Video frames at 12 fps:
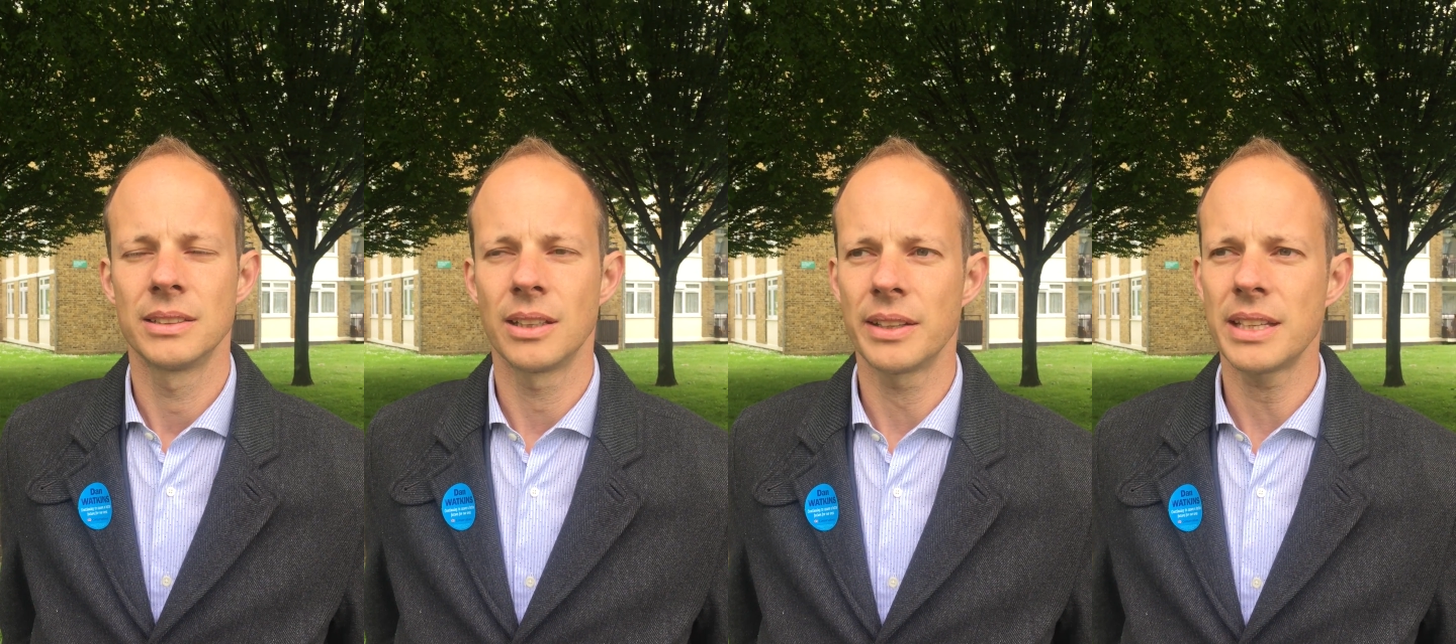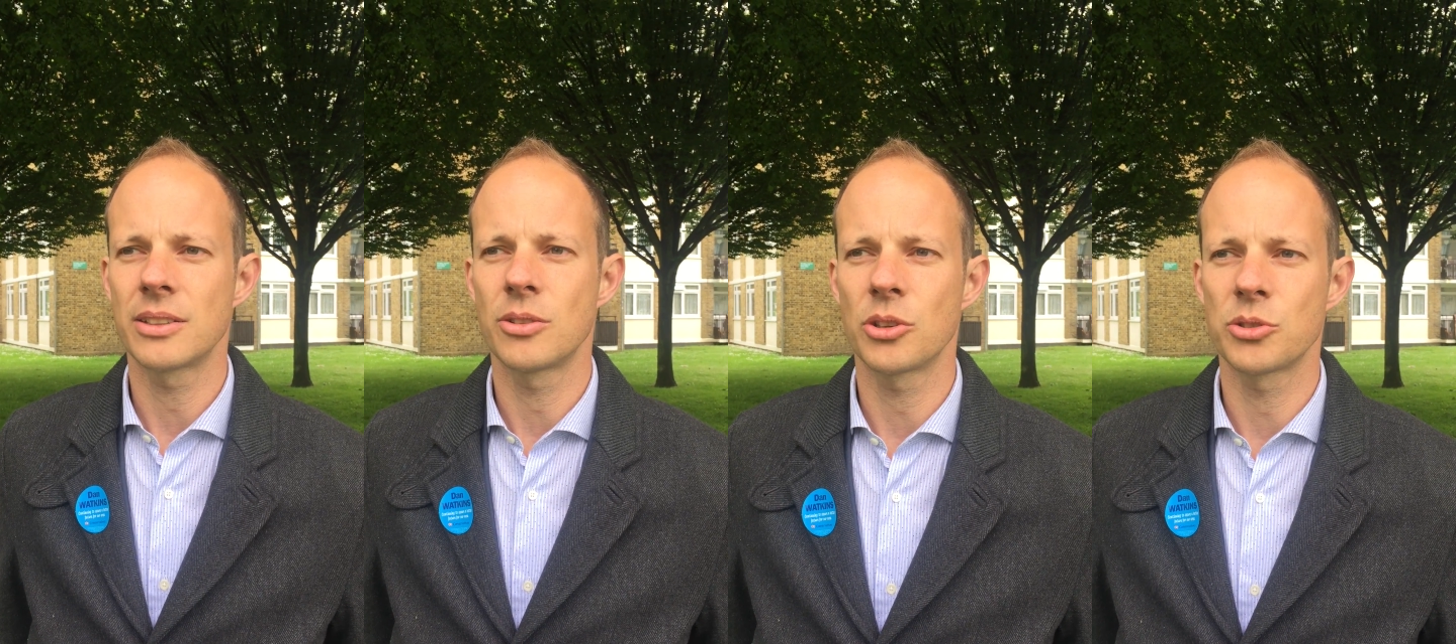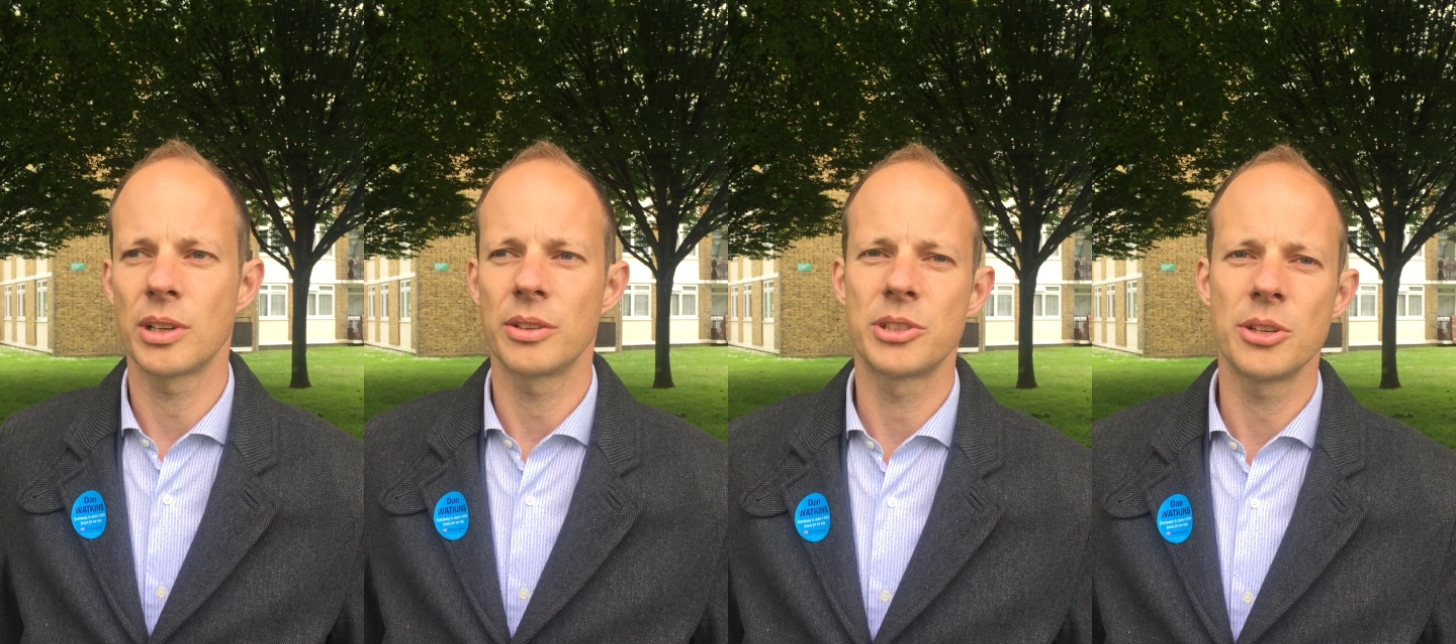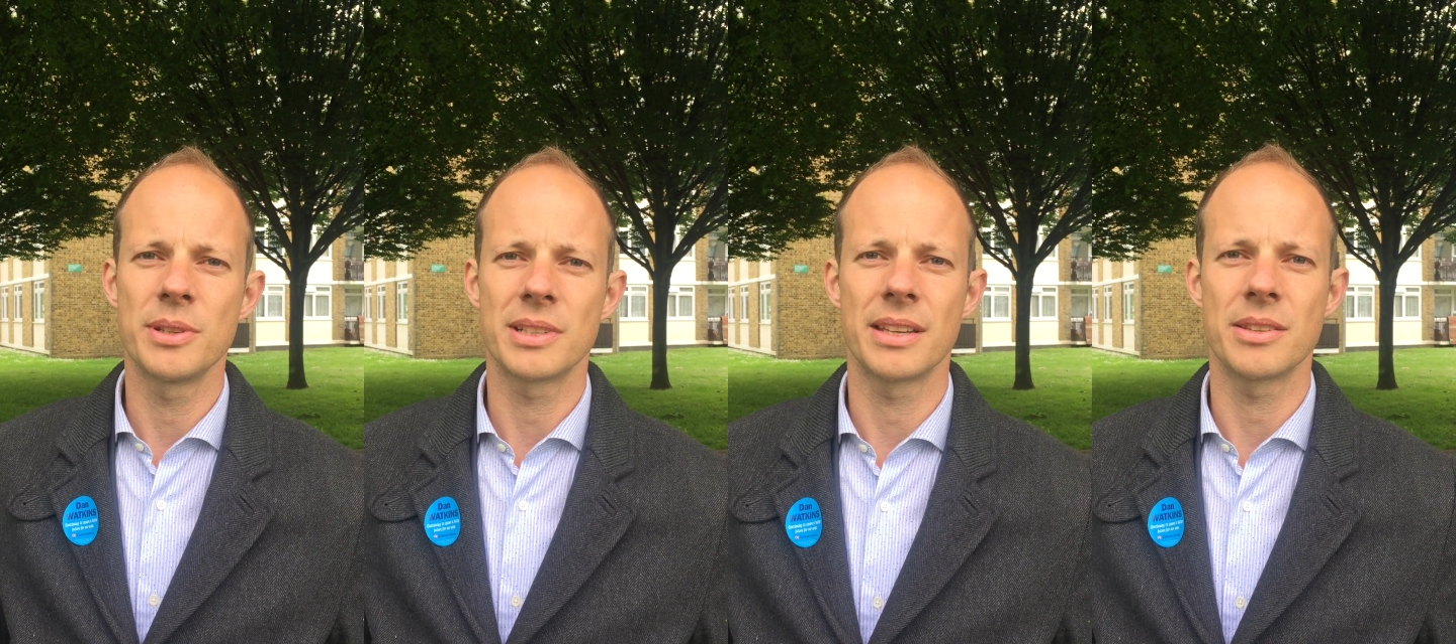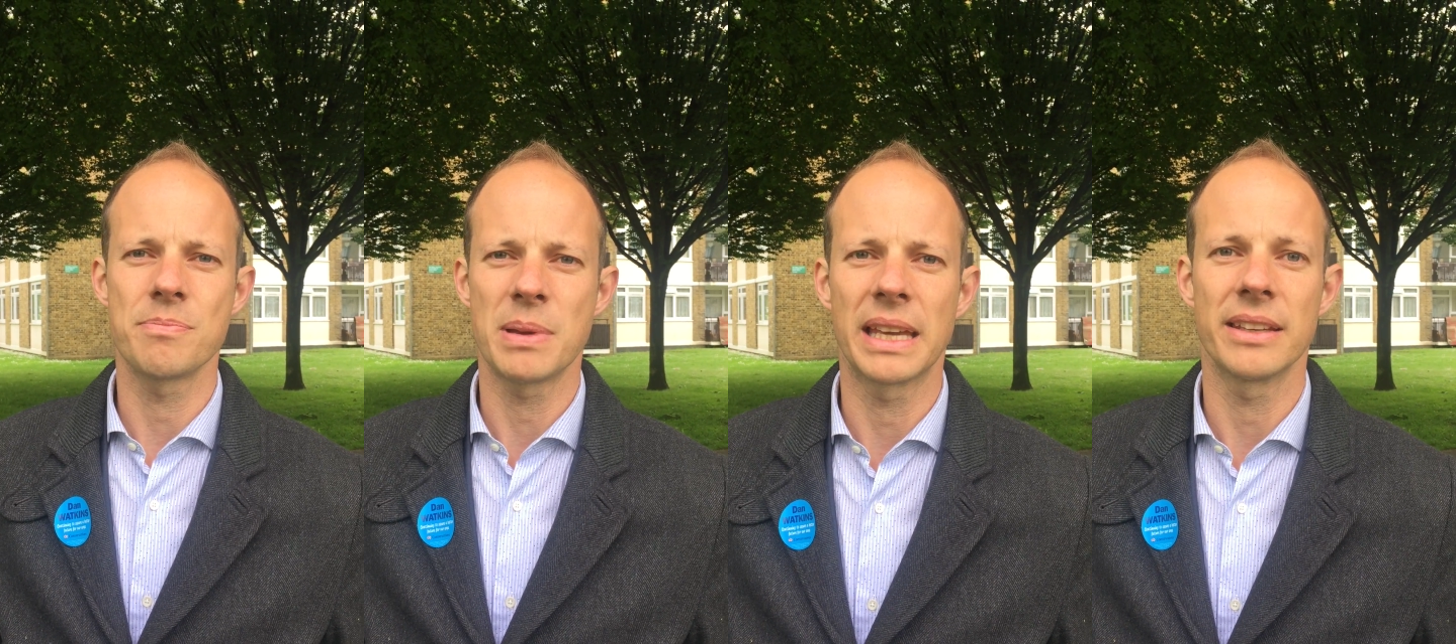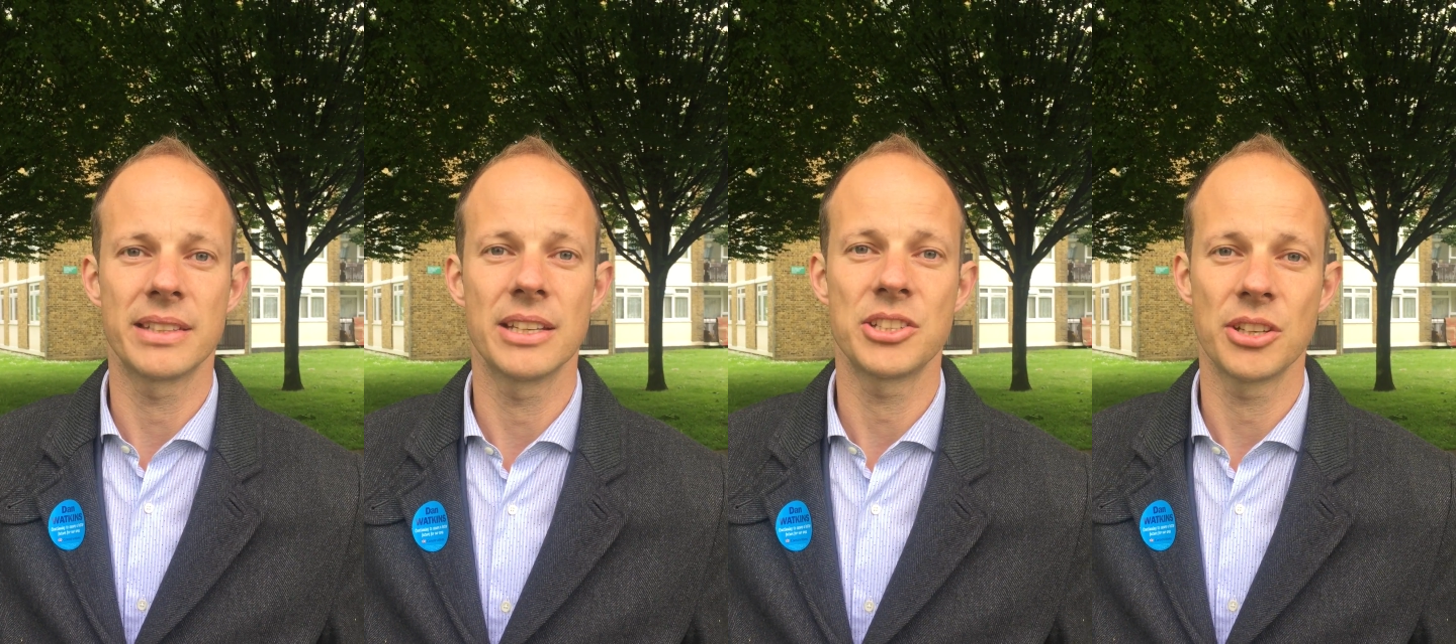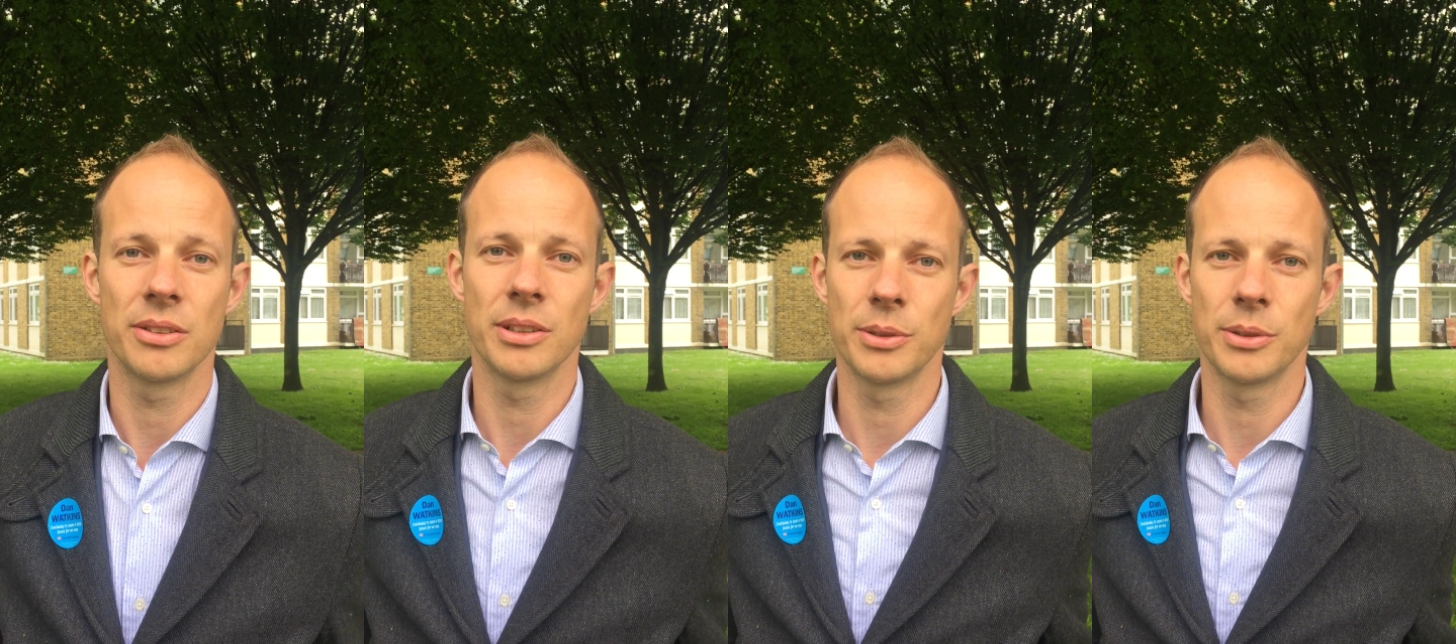So I think Crossrail 2 is like the biggest issue